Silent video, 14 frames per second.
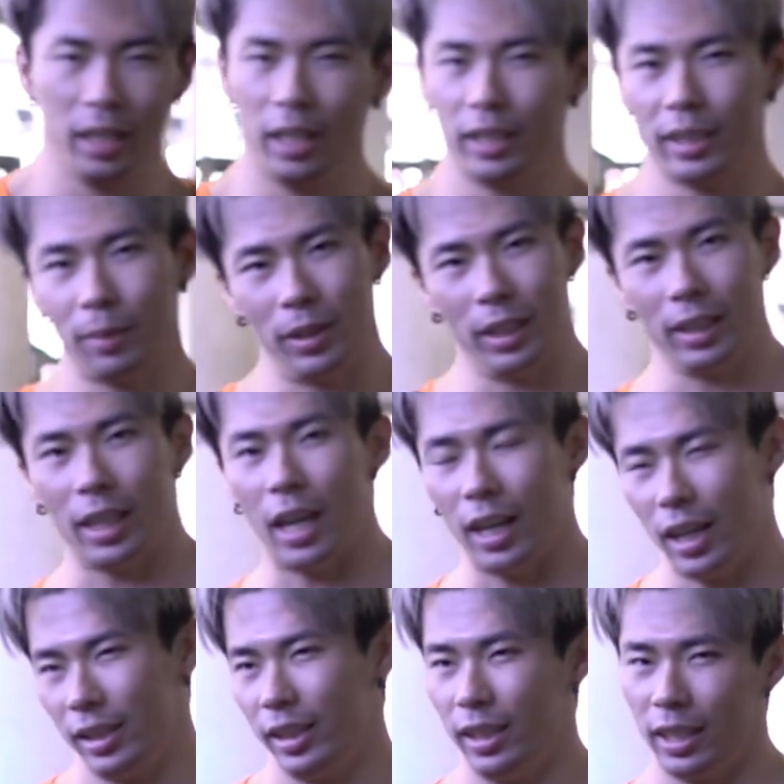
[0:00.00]
it's something that
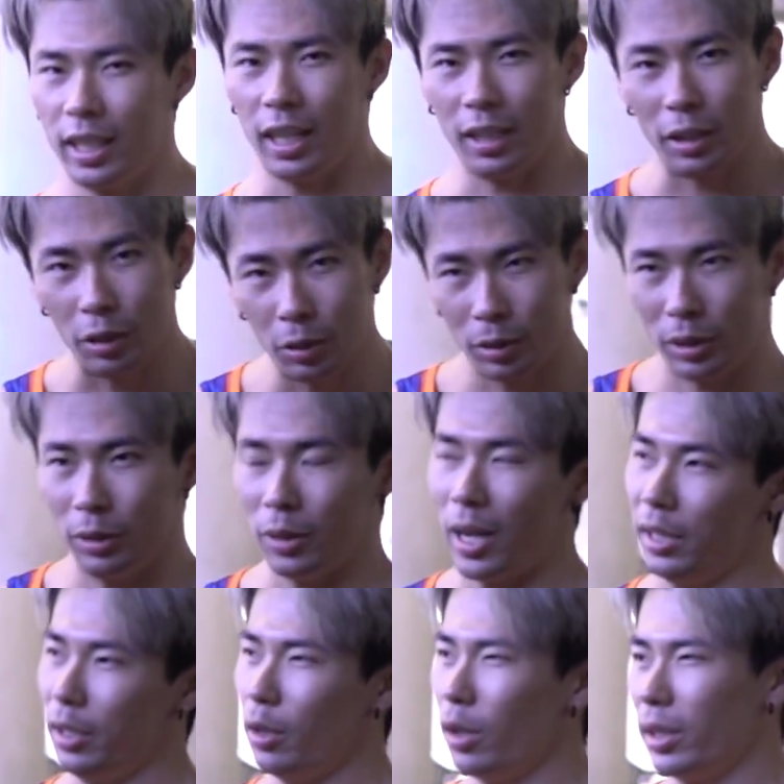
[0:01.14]
I need to get used to,
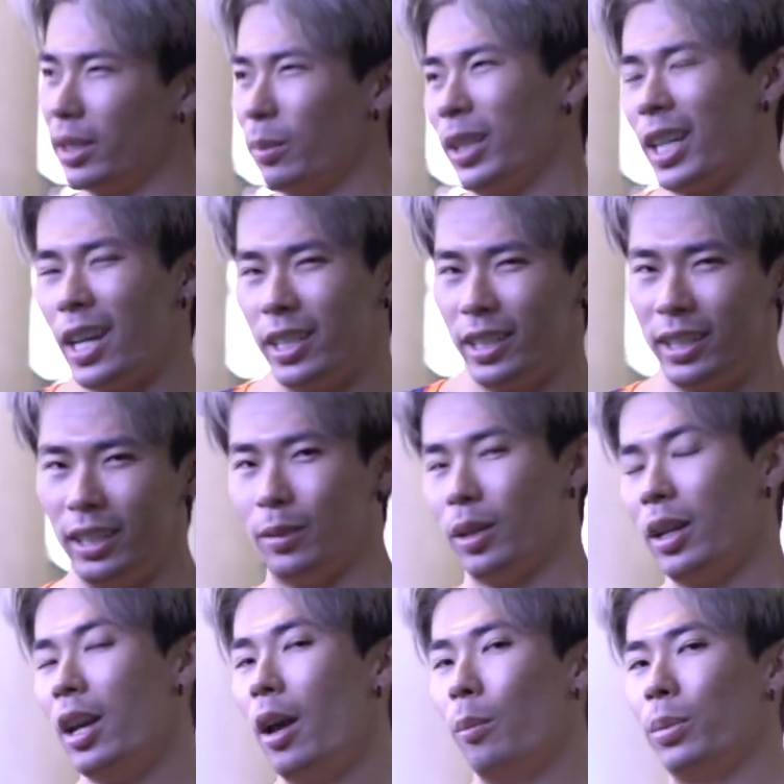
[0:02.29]
and something I just need to
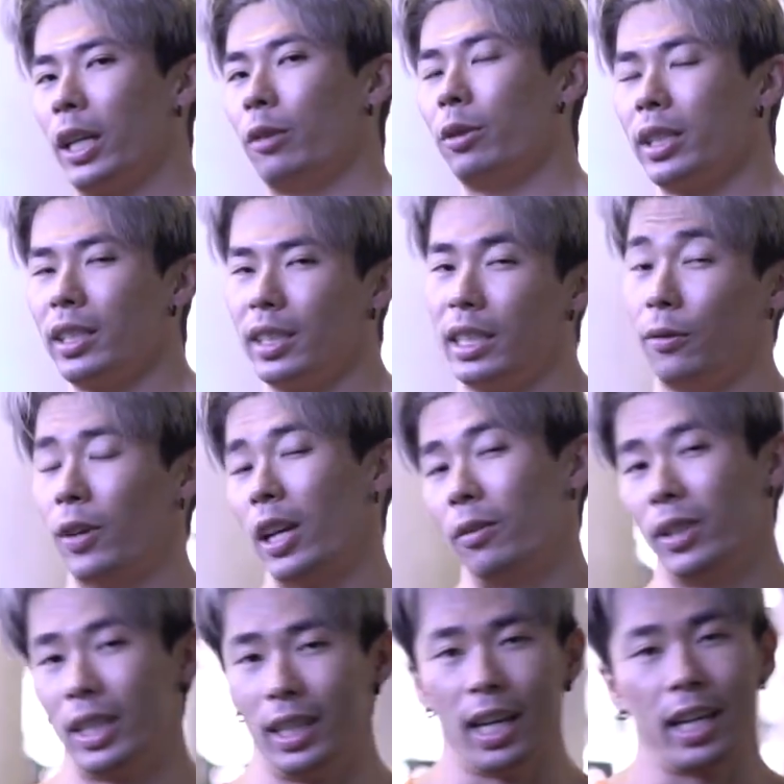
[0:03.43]
play with to see if I
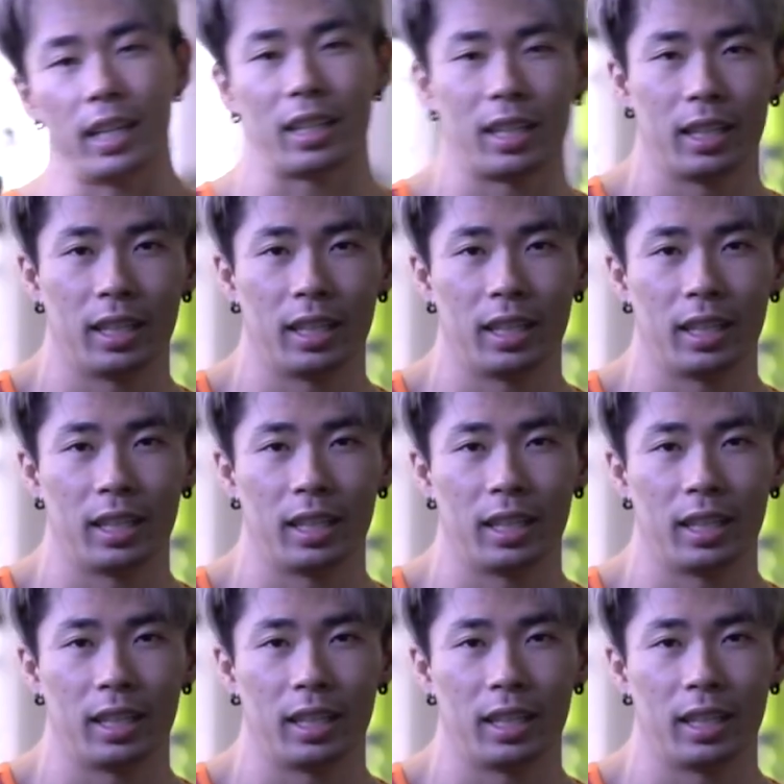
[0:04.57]
even like.